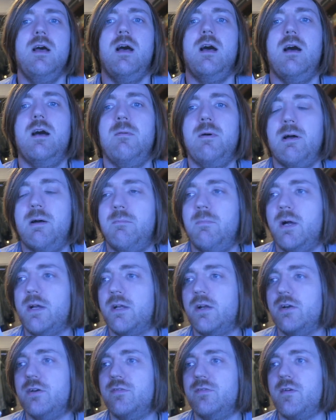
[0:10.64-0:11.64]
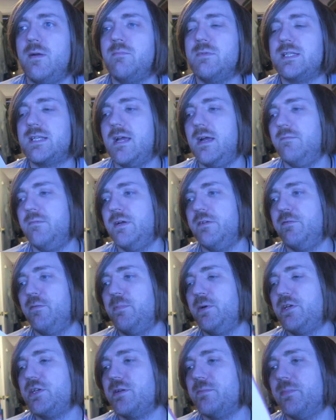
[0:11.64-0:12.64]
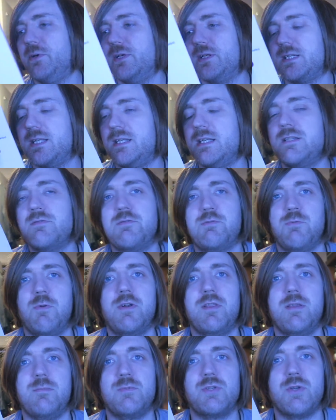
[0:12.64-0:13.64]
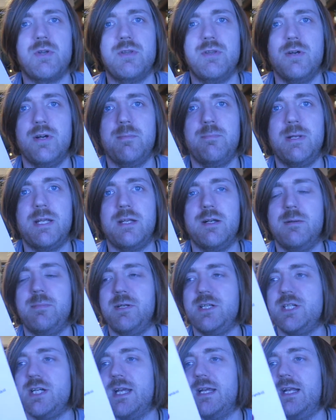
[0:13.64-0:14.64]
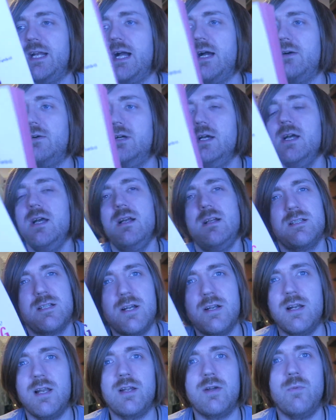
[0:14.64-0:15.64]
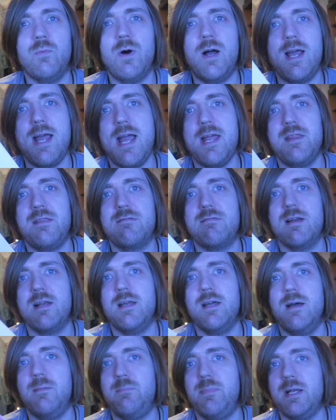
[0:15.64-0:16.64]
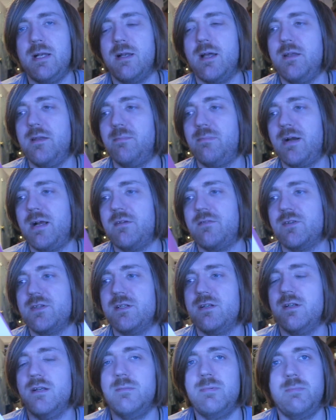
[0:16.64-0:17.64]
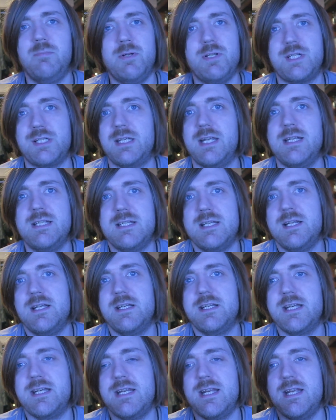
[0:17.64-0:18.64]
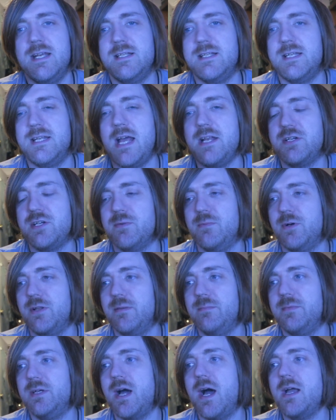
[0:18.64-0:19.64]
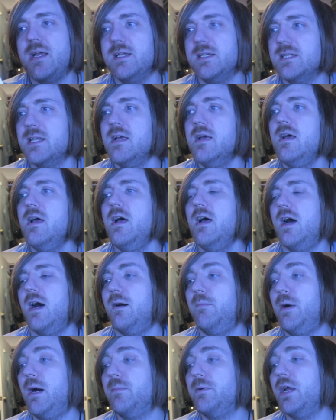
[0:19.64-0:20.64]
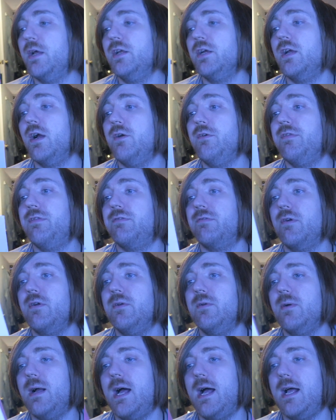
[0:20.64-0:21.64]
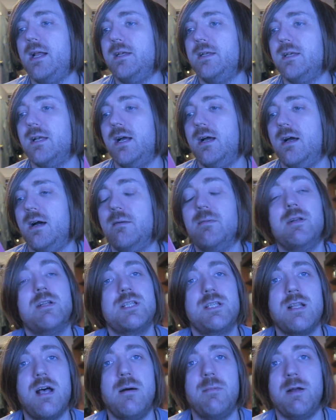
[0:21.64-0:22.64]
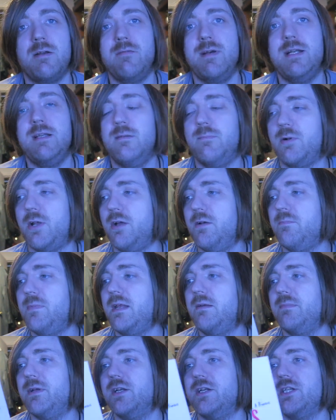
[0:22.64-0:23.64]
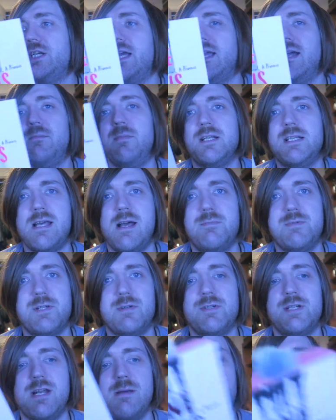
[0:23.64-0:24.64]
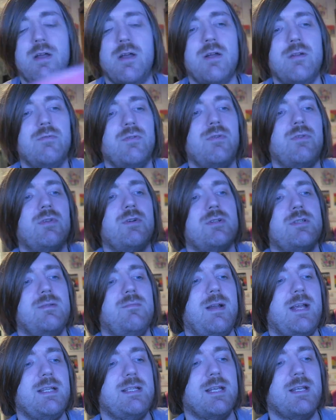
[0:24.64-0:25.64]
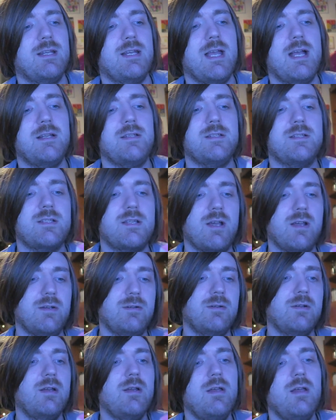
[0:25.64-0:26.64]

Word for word: um, and my girlfriend was getting rid of a bunch of books and this was one of them so I thought I'd pick it up and check it out. It's kind of like a YA thriller, a bit like The Breakfast Club, a bunch of kids in a, det a detention, one of them dies. Um, I'm going to go through and uh, I'm going to start by reading the blurb, then I'm going to check out my tabs and I'll share my overall thoughts and rating at the end, so...